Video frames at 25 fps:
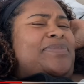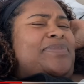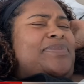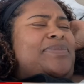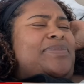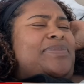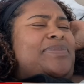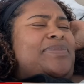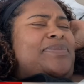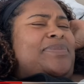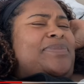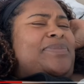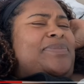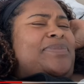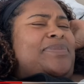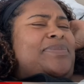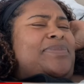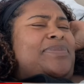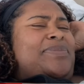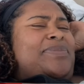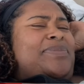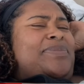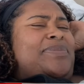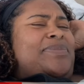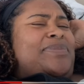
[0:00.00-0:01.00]

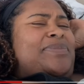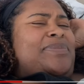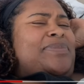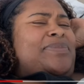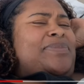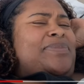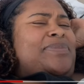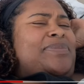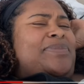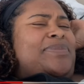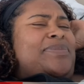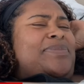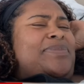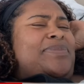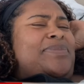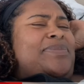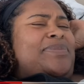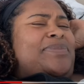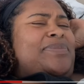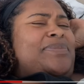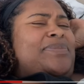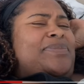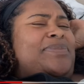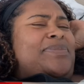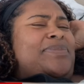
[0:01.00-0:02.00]

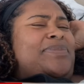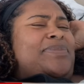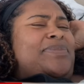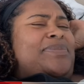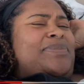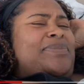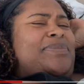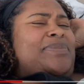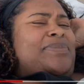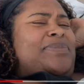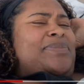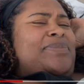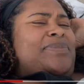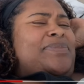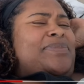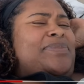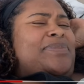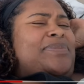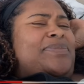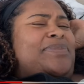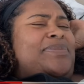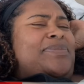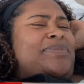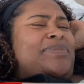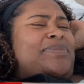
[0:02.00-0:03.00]

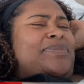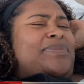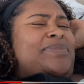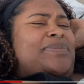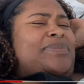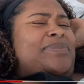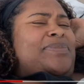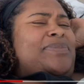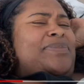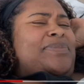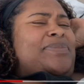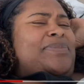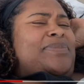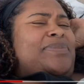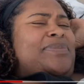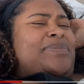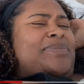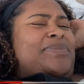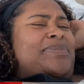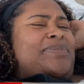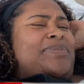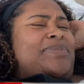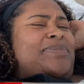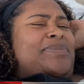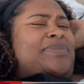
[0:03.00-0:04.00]

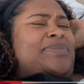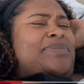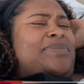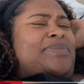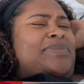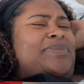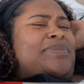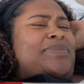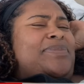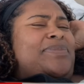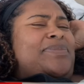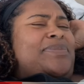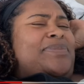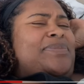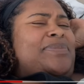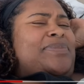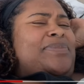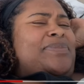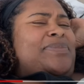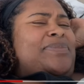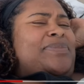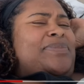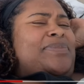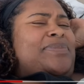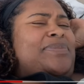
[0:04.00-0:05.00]

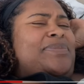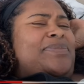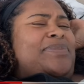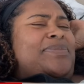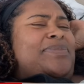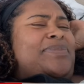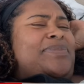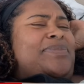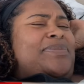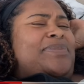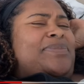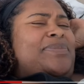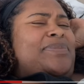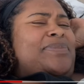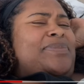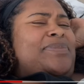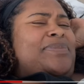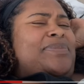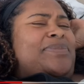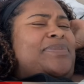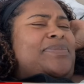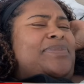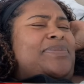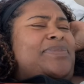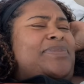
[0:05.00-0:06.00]

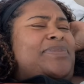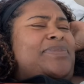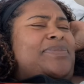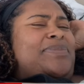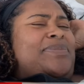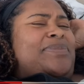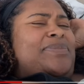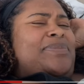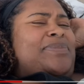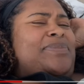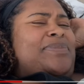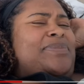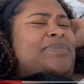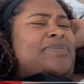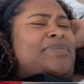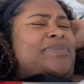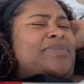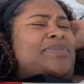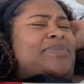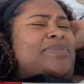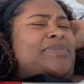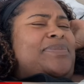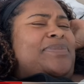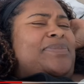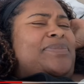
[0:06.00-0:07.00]

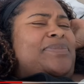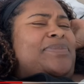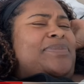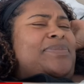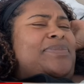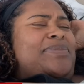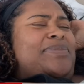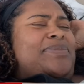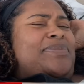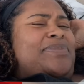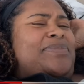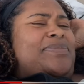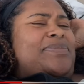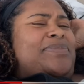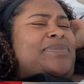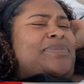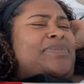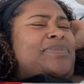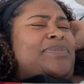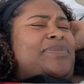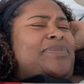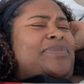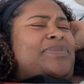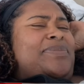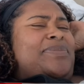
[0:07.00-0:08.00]
(not speaking)